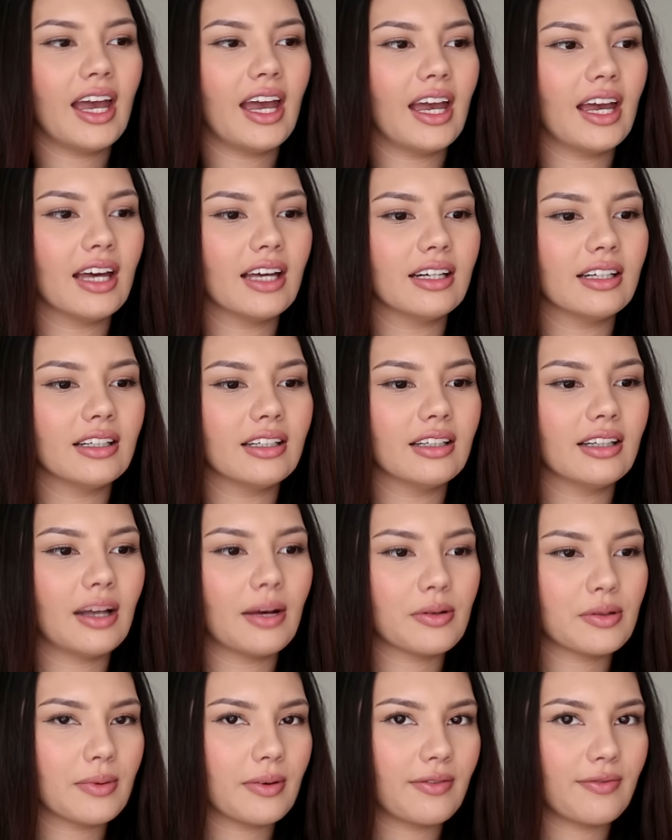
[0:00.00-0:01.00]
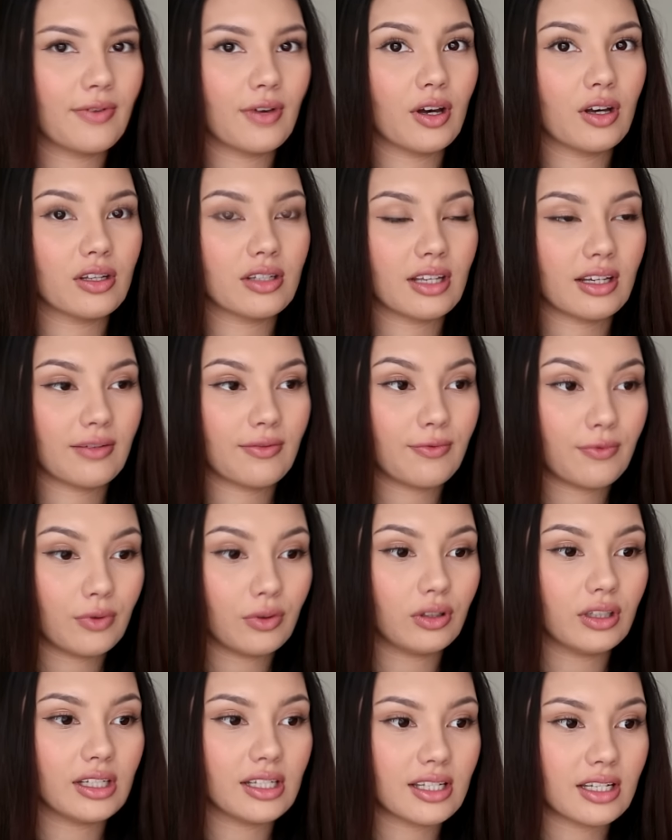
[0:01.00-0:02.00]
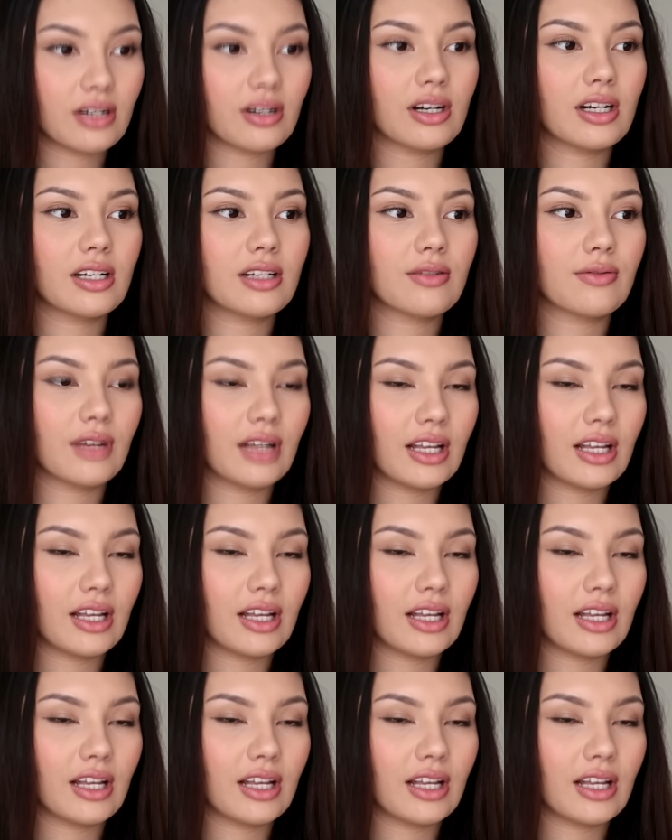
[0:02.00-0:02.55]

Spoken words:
And that was my first like fully serious